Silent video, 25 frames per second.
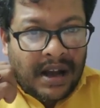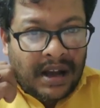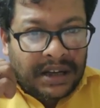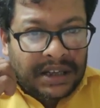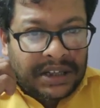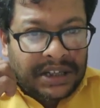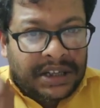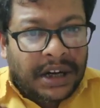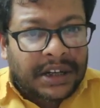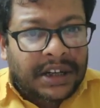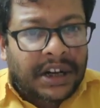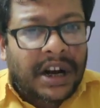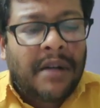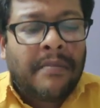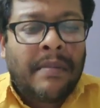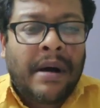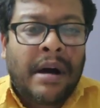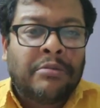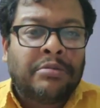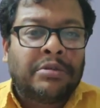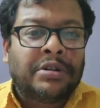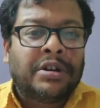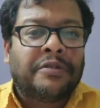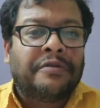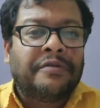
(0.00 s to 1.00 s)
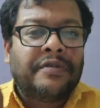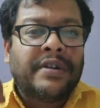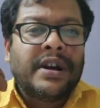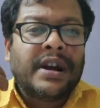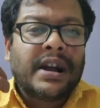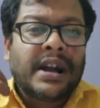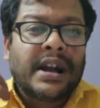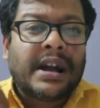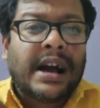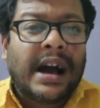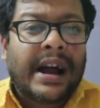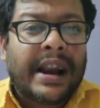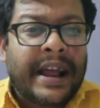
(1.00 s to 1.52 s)
a certain amount of
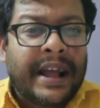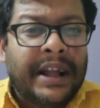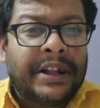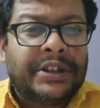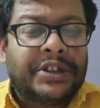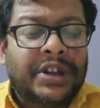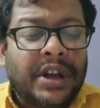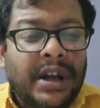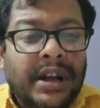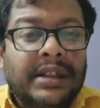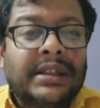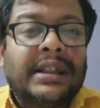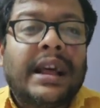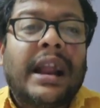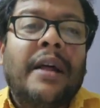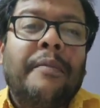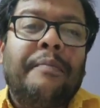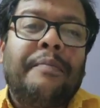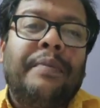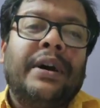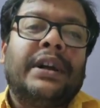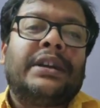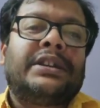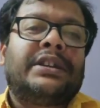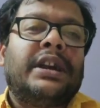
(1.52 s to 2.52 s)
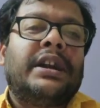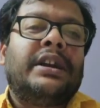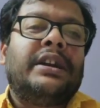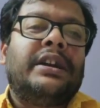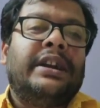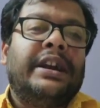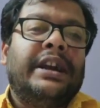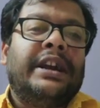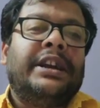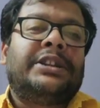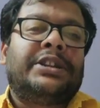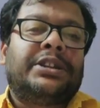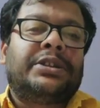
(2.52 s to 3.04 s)
courage that a
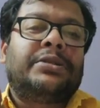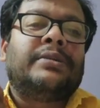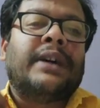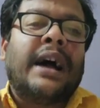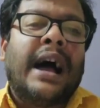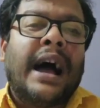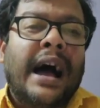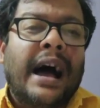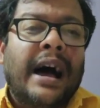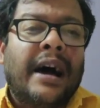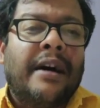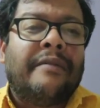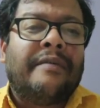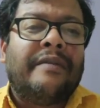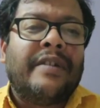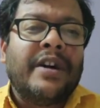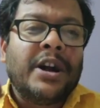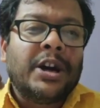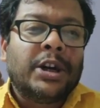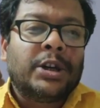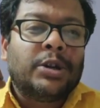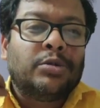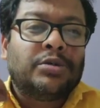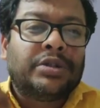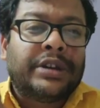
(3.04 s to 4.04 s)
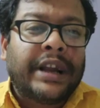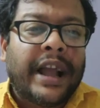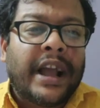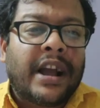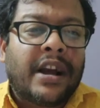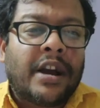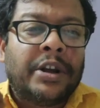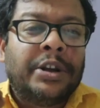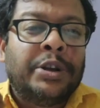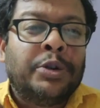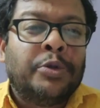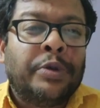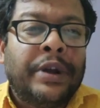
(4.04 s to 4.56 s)
person needs to have to
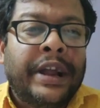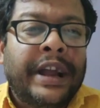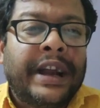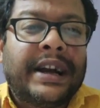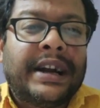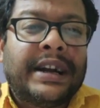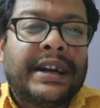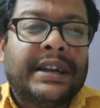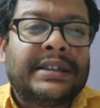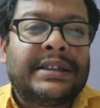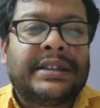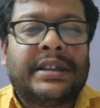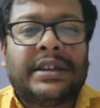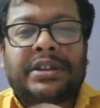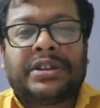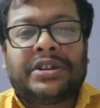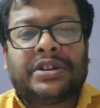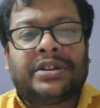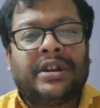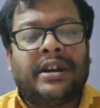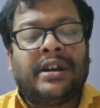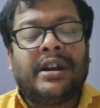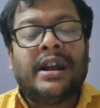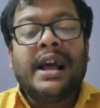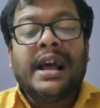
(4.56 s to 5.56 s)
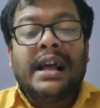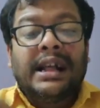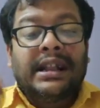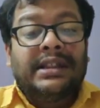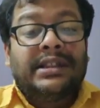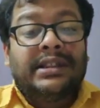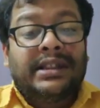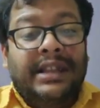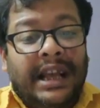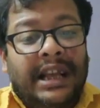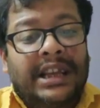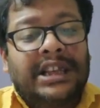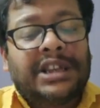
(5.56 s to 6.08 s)
take a unique decision.
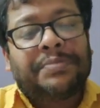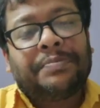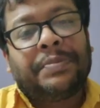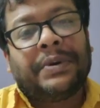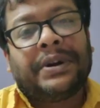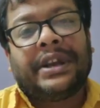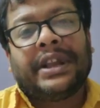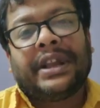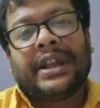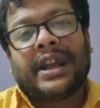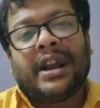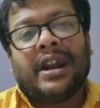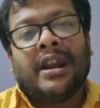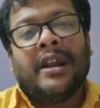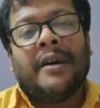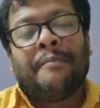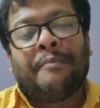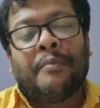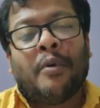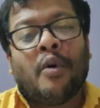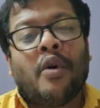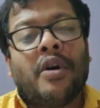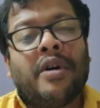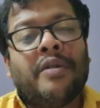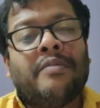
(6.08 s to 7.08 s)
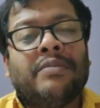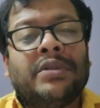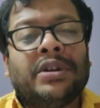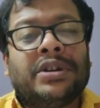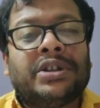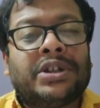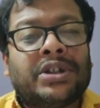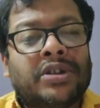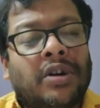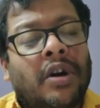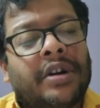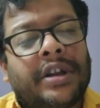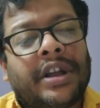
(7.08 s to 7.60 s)
This particular poem
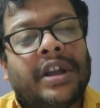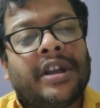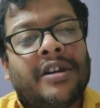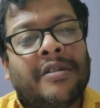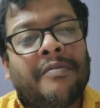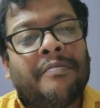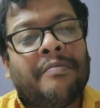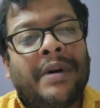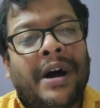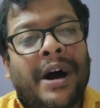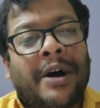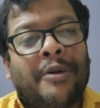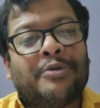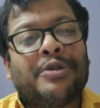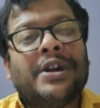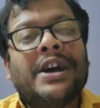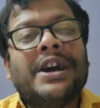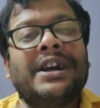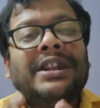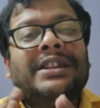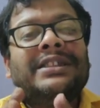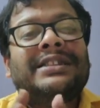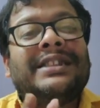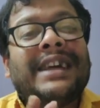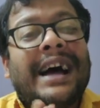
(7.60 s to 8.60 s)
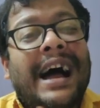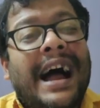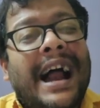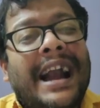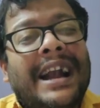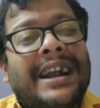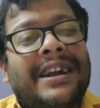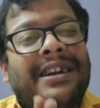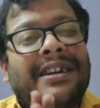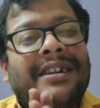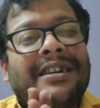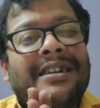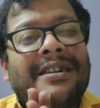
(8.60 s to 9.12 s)
is talking about
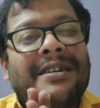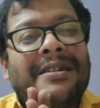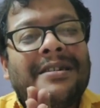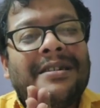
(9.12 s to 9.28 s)
that